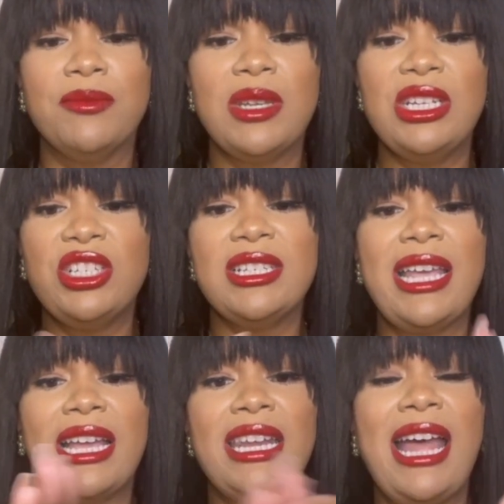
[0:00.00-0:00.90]
It's just
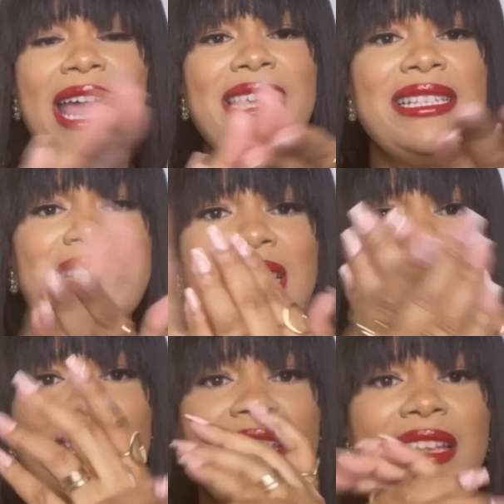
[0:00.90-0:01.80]
like a nice
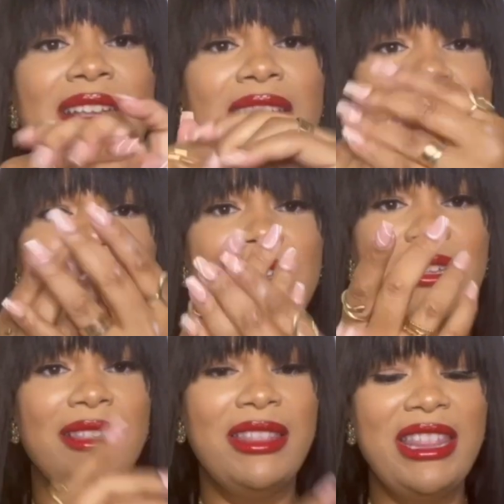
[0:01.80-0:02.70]

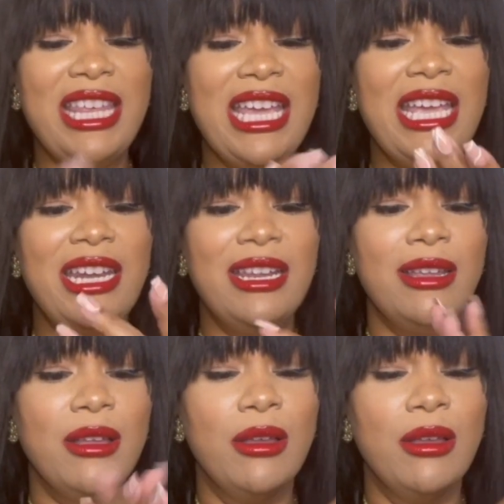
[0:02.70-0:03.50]
thin